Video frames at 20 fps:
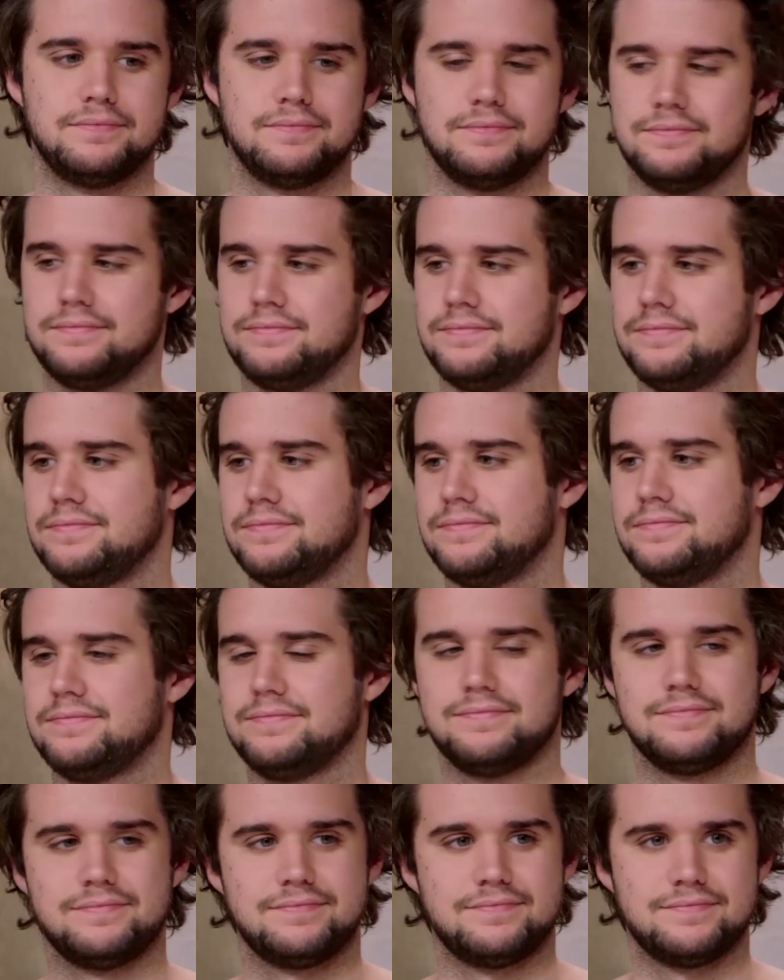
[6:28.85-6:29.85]

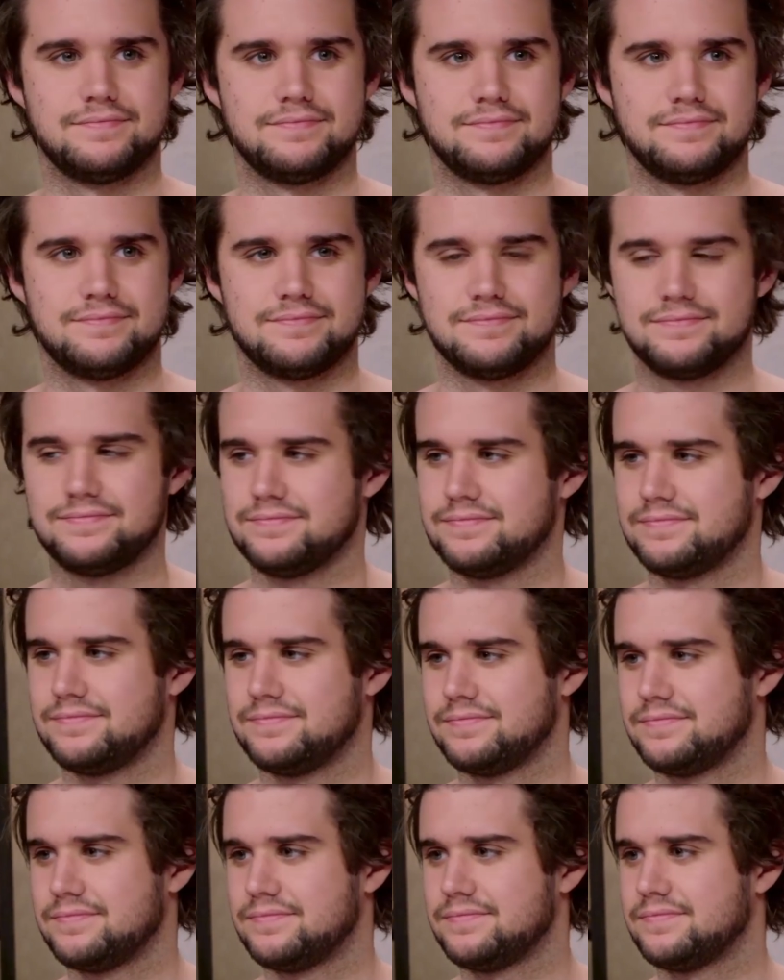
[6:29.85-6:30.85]

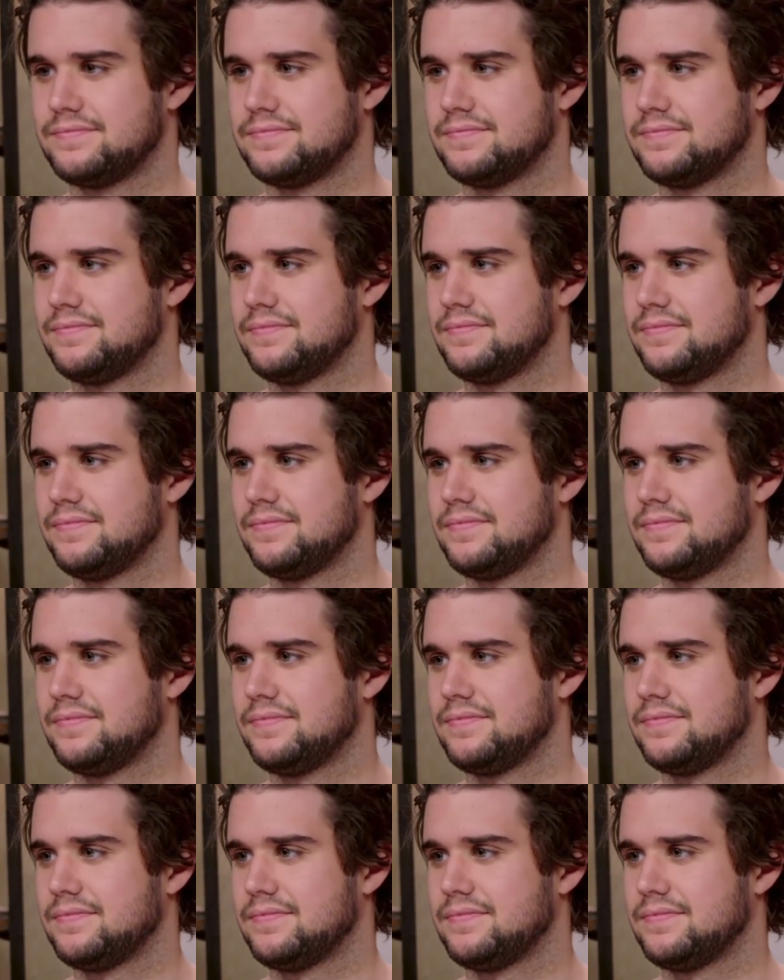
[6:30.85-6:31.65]
[no speech]